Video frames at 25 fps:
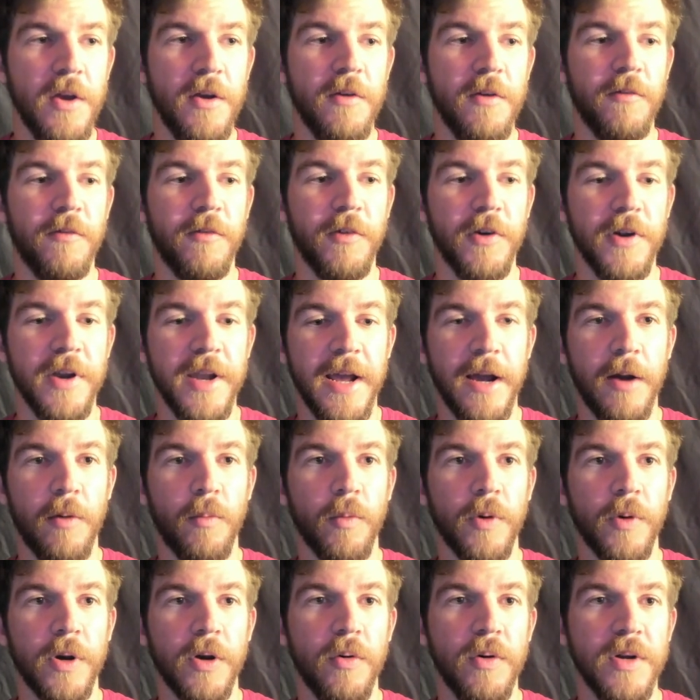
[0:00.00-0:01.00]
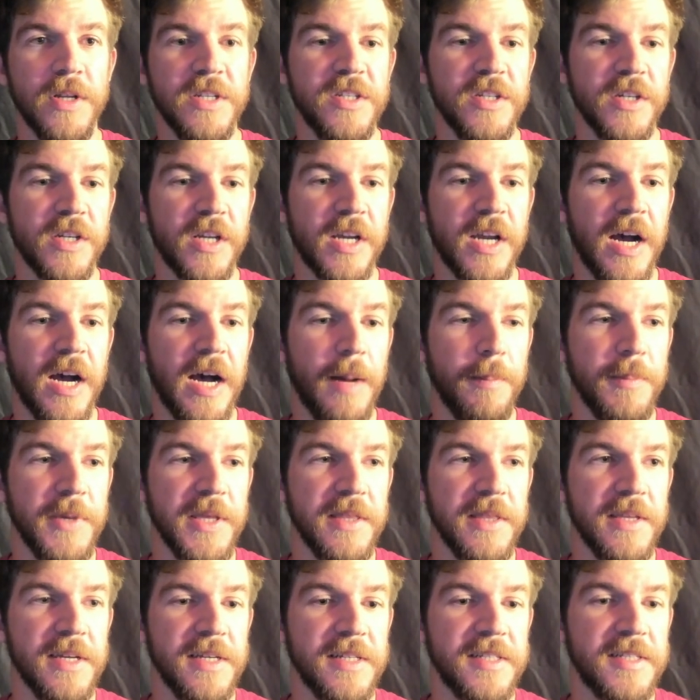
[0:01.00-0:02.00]
For now, we're going to copy
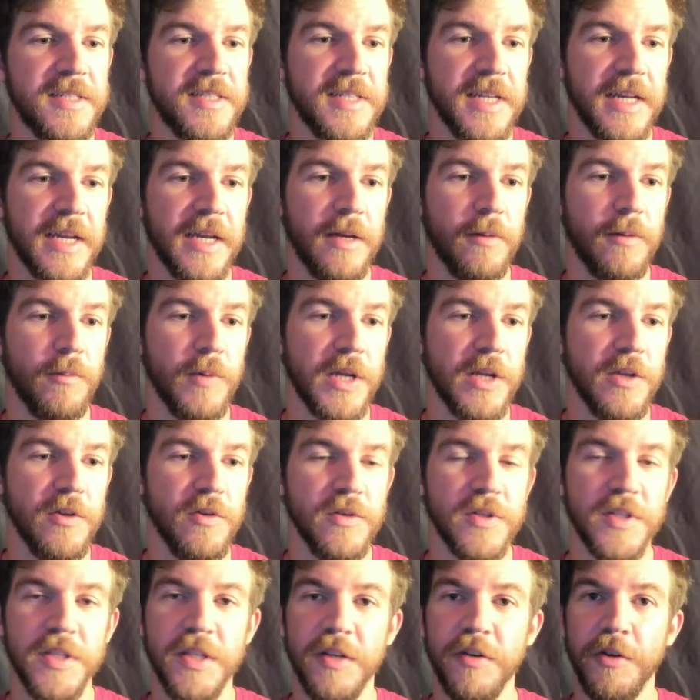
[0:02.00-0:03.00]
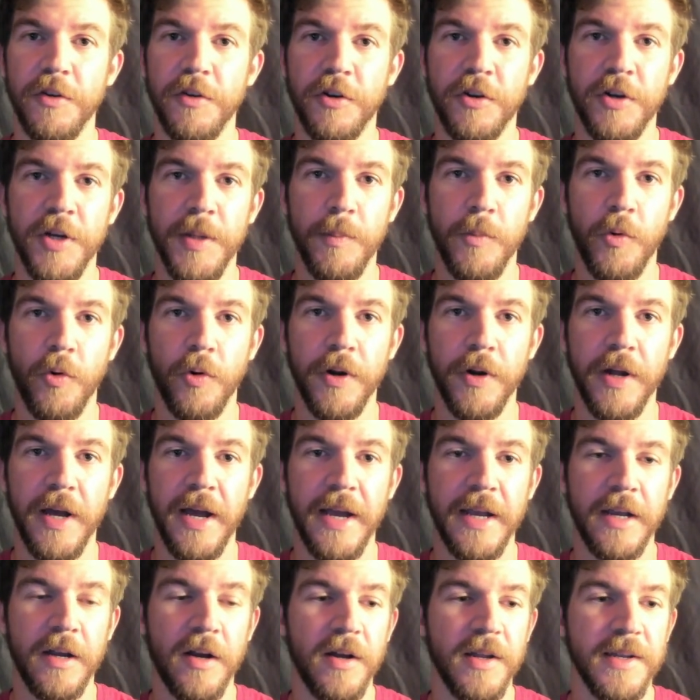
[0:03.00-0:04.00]
this, and we can use the little clipboard
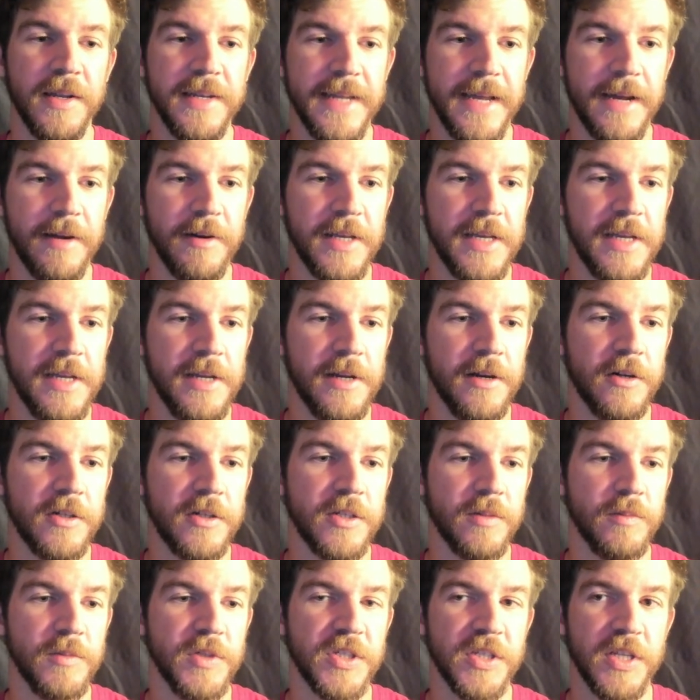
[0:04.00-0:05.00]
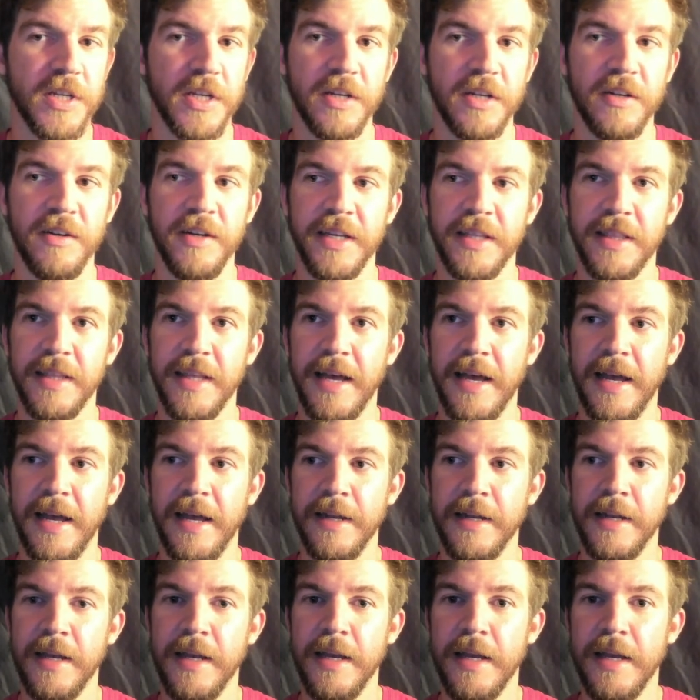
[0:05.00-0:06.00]
icon down here. So I'm just going to click that
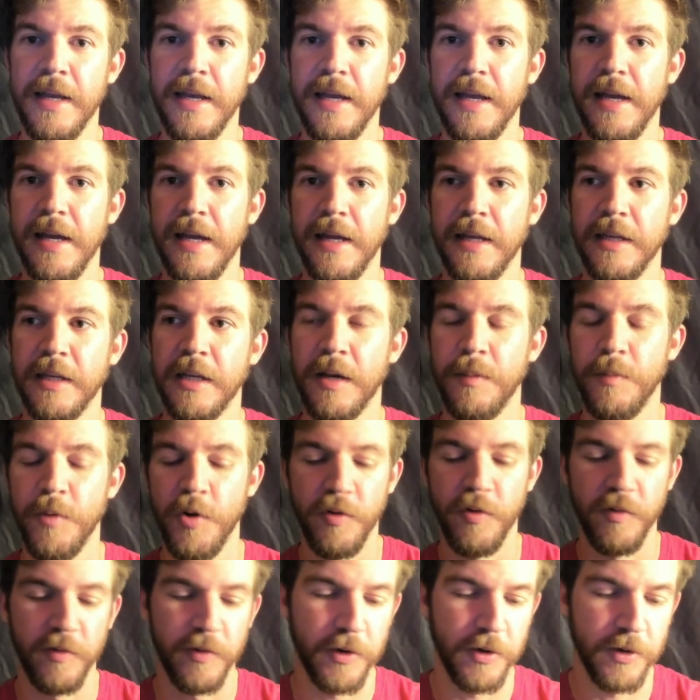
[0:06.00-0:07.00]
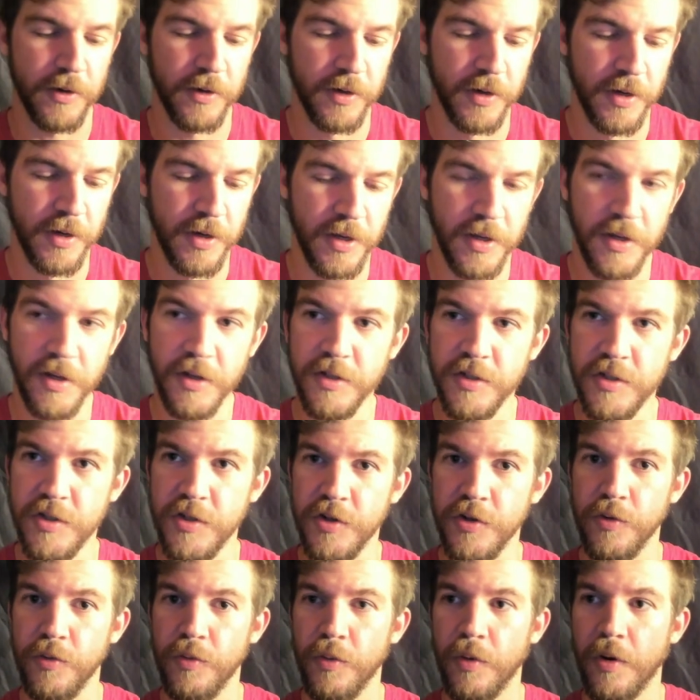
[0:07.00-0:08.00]
and come over
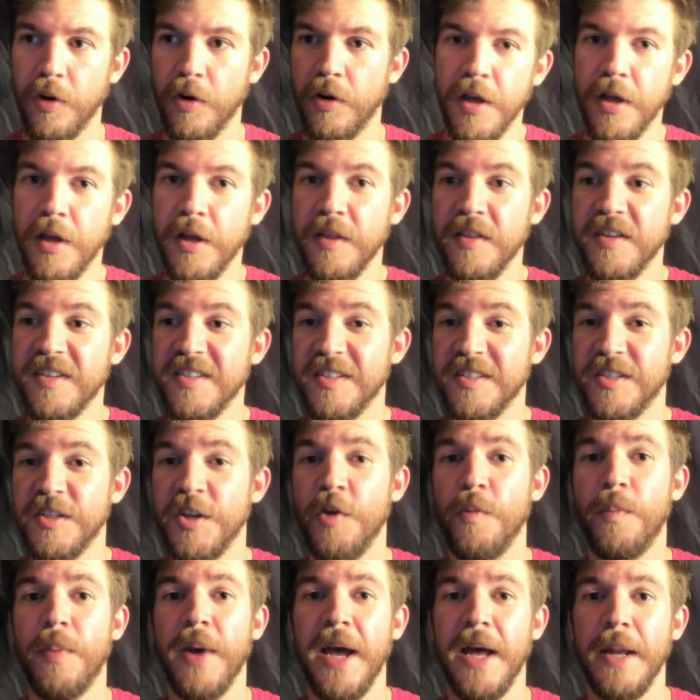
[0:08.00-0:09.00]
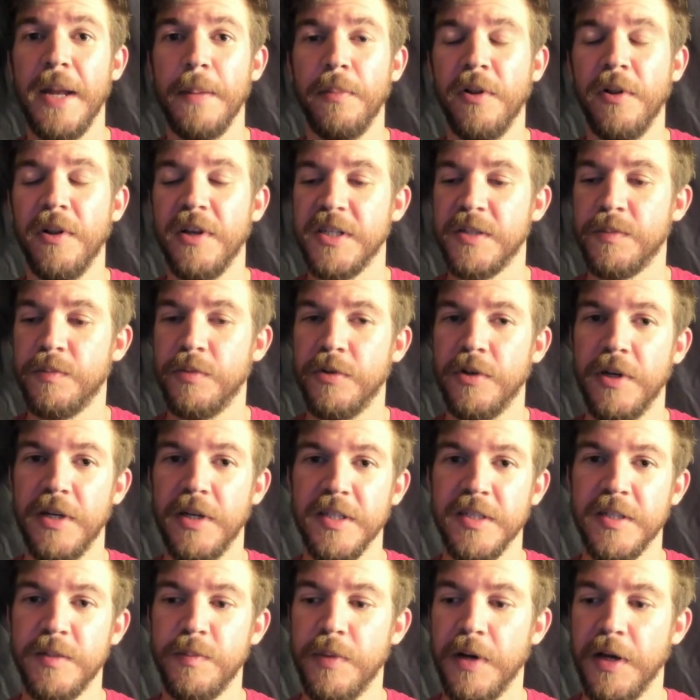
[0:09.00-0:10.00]
to, this is Notepad++,
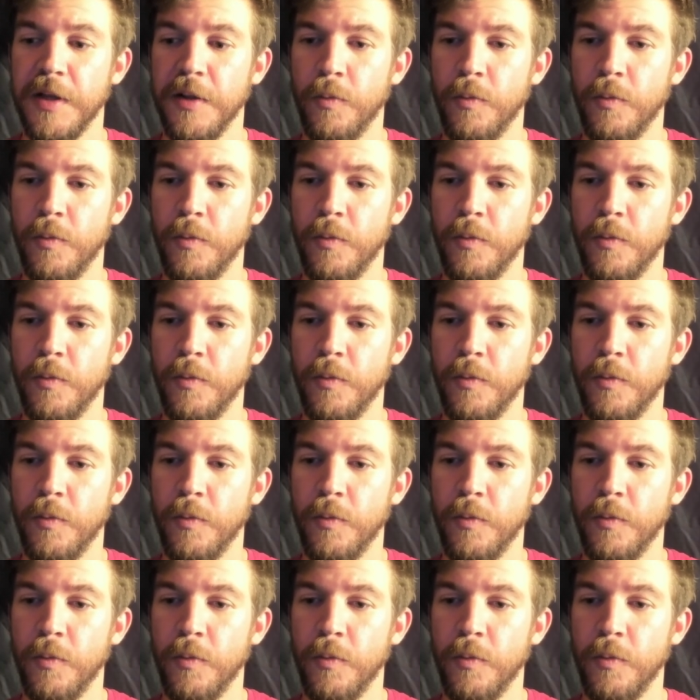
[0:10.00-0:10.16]
by the